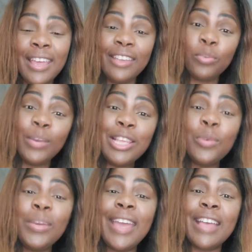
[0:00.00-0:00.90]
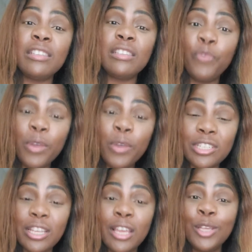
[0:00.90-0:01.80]
2020 has
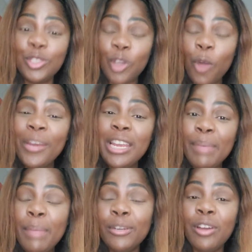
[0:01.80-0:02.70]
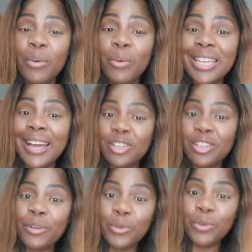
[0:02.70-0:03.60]
forced so many people to go into
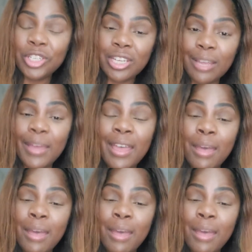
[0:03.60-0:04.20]
entrepreneurship